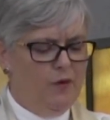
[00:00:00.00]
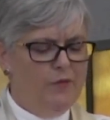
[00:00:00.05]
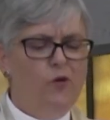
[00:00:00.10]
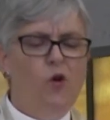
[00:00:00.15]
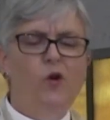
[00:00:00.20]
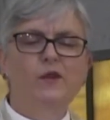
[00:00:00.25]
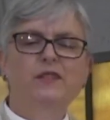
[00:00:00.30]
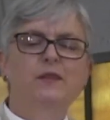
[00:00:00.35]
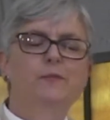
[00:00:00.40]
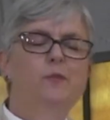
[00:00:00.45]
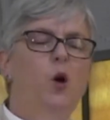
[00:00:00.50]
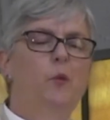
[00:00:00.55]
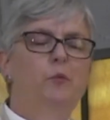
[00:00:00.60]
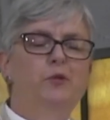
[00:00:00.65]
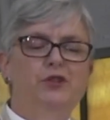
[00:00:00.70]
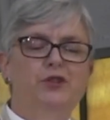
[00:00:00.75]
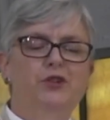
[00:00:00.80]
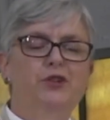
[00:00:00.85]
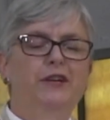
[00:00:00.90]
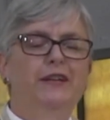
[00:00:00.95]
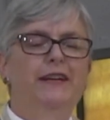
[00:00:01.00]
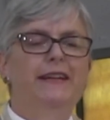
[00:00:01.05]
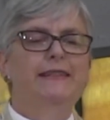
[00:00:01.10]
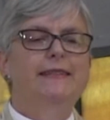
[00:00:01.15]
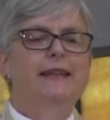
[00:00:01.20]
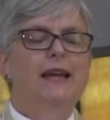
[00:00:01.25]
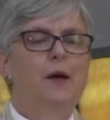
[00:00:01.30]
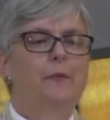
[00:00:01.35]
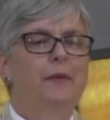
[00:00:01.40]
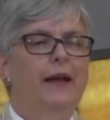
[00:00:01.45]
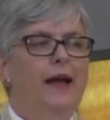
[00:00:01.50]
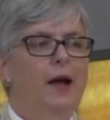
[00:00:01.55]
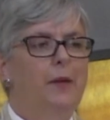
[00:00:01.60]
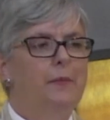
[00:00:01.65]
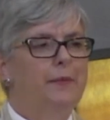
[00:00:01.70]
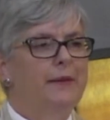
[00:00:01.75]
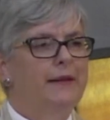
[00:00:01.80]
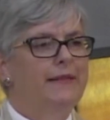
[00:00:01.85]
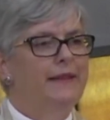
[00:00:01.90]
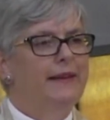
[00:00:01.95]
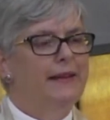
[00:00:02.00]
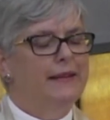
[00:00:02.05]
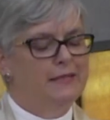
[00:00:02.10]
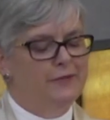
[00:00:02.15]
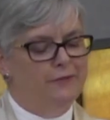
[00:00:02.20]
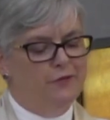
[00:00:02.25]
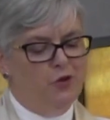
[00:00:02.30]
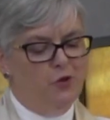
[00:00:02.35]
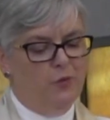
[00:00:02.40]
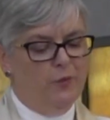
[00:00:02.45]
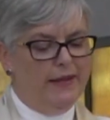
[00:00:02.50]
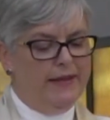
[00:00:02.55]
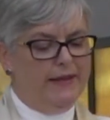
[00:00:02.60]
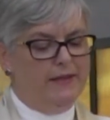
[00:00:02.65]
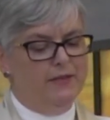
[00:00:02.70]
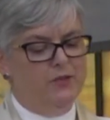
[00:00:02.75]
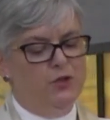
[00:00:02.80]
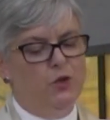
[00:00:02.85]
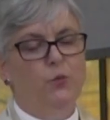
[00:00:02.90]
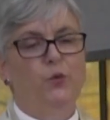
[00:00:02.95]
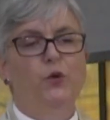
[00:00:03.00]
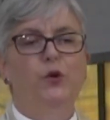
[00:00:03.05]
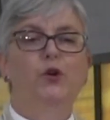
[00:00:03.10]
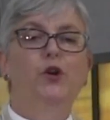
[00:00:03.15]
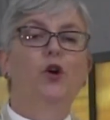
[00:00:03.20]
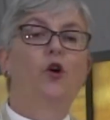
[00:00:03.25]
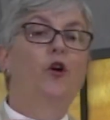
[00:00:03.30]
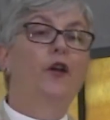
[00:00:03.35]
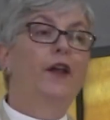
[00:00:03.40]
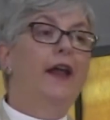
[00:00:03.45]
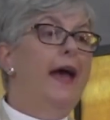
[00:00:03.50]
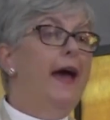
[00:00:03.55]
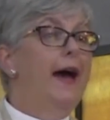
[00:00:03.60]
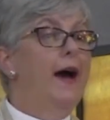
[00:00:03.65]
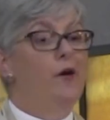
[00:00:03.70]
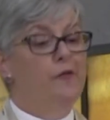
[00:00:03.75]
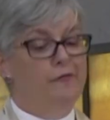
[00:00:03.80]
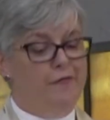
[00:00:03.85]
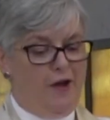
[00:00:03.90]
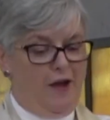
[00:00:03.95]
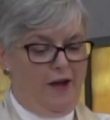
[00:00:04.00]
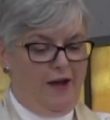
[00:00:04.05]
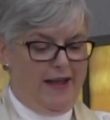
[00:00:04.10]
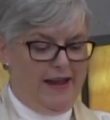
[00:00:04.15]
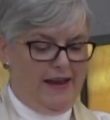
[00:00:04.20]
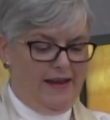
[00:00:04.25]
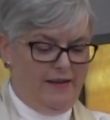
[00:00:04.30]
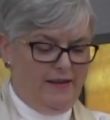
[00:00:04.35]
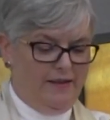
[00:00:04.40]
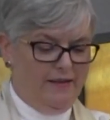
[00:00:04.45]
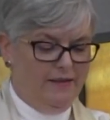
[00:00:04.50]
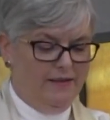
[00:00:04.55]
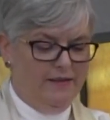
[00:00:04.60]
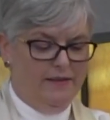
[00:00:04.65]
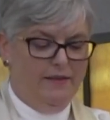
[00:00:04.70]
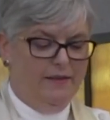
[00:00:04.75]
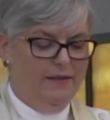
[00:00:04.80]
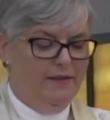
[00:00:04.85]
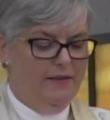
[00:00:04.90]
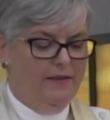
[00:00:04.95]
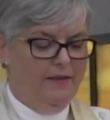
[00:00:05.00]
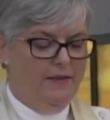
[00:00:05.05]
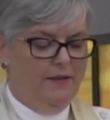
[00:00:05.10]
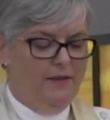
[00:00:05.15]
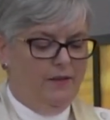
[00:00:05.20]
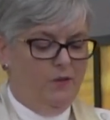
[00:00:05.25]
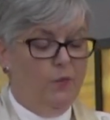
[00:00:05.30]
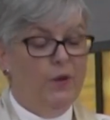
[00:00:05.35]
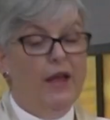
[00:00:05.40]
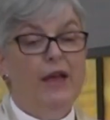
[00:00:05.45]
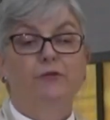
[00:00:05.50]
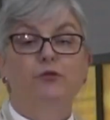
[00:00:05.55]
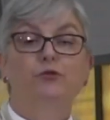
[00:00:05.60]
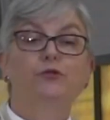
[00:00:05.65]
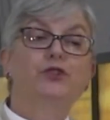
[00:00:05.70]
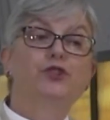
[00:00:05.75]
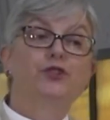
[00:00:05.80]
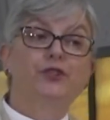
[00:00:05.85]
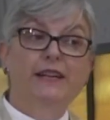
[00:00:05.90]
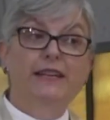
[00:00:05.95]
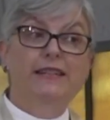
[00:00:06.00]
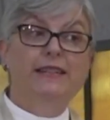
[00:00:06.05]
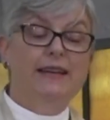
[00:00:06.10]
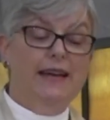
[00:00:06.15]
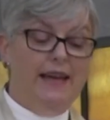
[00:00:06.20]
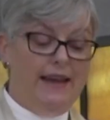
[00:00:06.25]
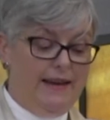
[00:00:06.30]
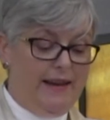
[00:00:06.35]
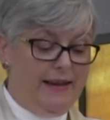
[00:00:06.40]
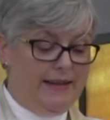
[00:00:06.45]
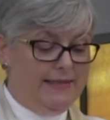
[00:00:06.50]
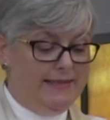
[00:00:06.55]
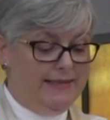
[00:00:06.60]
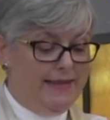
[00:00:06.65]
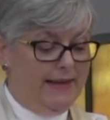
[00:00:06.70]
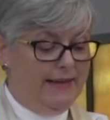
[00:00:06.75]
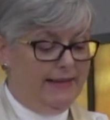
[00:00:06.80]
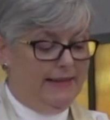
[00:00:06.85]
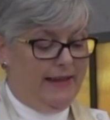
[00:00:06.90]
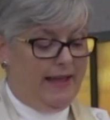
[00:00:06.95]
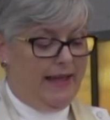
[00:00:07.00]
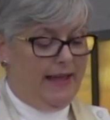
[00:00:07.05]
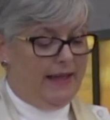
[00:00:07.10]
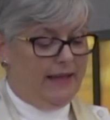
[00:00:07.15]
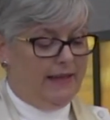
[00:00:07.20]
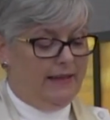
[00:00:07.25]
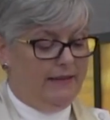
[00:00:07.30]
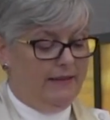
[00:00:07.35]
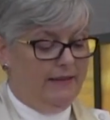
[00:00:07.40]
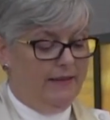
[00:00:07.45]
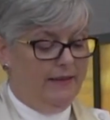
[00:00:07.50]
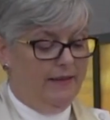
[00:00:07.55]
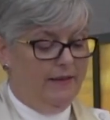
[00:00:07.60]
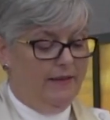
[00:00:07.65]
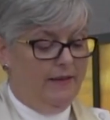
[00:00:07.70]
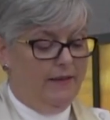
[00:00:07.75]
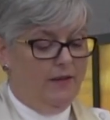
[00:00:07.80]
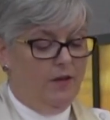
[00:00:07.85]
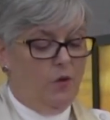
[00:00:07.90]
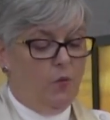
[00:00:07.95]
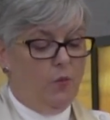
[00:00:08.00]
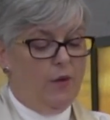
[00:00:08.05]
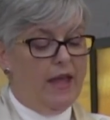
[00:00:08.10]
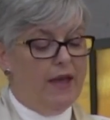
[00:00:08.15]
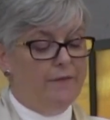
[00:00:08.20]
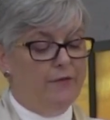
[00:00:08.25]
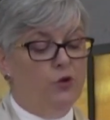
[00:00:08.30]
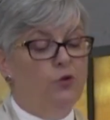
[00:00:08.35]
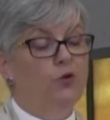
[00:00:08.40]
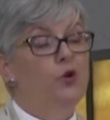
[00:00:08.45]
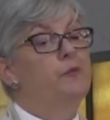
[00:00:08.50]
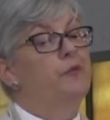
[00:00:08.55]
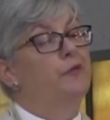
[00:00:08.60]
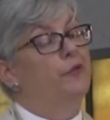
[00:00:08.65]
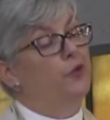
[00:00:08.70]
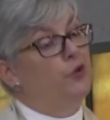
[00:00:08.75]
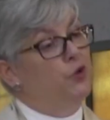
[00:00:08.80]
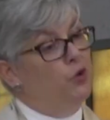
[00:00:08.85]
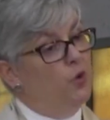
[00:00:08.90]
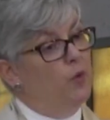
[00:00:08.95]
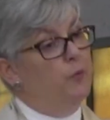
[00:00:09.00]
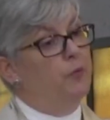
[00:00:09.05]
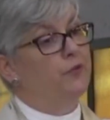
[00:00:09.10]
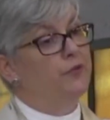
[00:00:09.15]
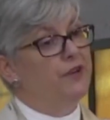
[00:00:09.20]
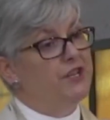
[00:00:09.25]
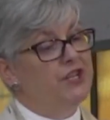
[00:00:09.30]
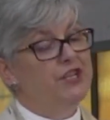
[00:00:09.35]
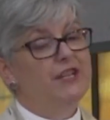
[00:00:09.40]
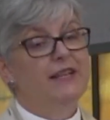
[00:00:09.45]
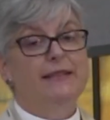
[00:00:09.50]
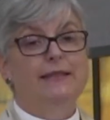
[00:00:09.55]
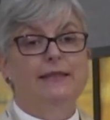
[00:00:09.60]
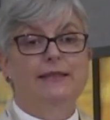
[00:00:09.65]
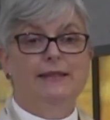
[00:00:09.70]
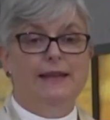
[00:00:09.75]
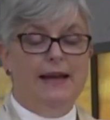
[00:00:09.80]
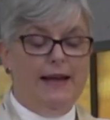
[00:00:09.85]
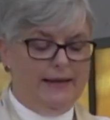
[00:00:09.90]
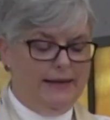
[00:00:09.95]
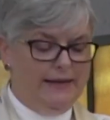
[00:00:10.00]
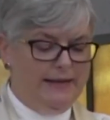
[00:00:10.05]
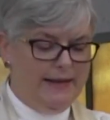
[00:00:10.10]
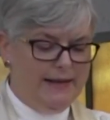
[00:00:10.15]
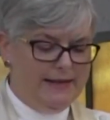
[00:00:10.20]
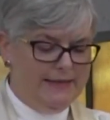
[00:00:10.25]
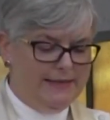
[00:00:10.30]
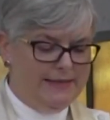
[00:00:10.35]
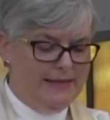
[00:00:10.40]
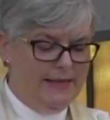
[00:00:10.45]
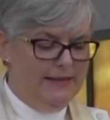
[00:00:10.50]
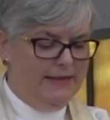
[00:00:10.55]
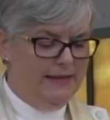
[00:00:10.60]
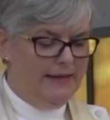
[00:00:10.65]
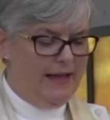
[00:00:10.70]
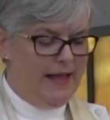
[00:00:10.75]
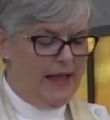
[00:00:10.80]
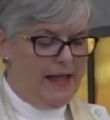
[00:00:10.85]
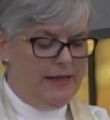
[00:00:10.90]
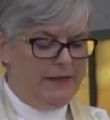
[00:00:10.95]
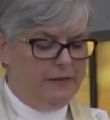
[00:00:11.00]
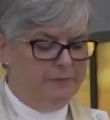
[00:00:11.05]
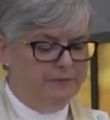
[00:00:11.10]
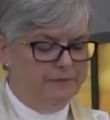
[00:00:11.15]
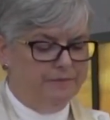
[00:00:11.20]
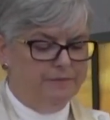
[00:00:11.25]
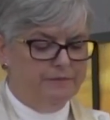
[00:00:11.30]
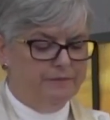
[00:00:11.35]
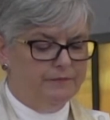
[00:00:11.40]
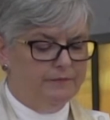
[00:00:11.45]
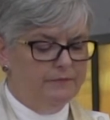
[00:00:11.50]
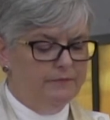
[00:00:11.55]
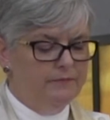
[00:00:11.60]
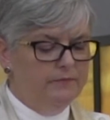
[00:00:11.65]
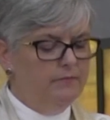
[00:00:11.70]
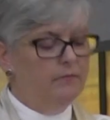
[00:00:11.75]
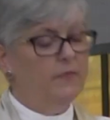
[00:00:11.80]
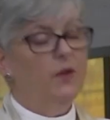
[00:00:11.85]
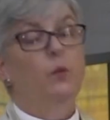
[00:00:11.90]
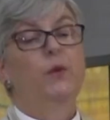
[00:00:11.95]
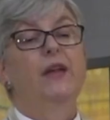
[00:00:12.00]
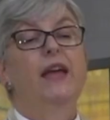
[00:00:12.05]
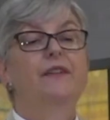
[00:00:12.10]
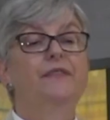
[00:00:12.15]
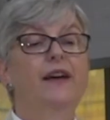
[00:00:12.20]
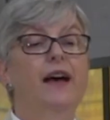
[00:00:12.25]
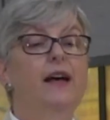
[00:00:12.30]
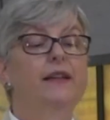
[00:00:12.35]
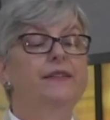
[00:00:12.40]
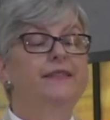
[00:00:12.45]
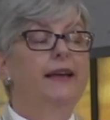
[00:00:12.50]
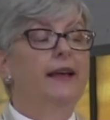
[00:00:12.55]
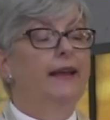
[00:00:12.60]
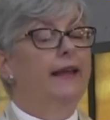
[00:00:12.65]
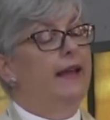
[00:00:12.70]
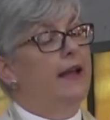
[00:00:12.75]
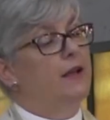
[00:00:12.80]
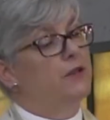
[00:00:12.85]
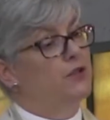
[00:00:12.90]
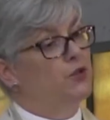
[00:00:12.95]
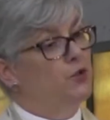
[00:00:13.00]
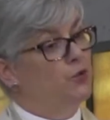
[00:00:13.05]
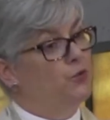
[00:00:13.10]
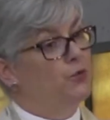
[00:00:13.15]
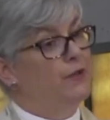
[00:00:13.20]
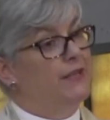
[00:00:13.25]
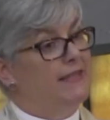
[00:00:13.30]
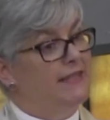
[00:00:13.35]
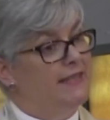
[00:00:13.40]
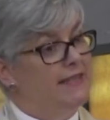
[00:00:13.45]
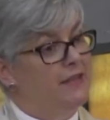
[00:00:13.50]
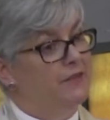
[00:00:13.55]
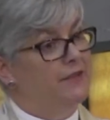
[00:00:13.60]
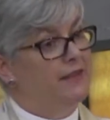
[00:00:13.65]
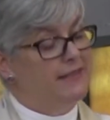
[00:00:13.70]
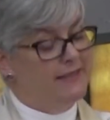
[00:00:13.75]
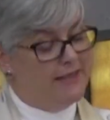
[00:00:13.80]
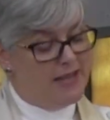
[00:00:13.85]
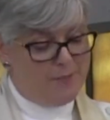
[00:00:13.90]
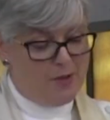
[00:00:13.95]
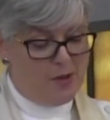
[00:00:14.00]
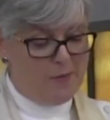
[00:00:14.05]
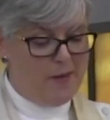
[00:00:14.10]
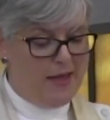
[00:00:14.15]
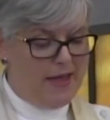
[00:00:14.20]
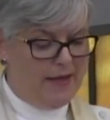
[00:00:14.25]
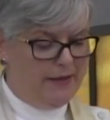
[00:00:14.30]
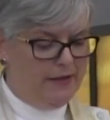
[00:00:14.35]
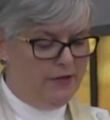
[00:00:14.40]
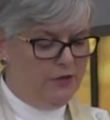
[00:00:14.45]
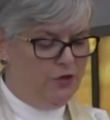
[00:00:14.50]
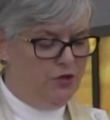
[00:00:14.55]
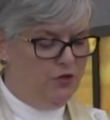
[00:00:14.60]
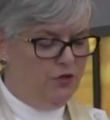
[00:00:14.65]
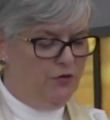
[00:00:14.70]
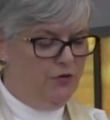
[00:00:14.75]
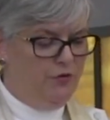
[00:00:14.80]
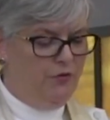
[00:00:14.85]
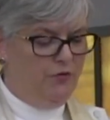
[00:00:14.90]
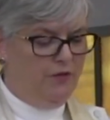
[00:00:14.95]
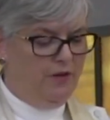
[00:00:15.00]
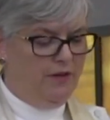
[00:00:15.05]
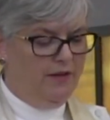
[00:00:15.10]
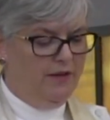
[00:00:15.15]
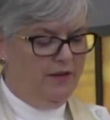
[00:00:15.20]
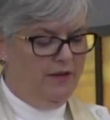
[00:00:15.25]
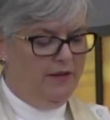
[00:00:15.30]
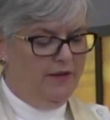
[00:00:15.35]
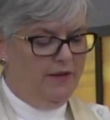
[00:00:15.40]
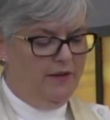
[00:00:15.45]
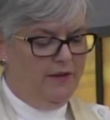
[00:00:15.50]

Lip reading: We've got some opportunities coming up in the next few weeks to work on our vine. We have a retreat day next Saturday. We have a group for newer parishioners starting next Sunday. We have our Telling Our Stories series coming back in June.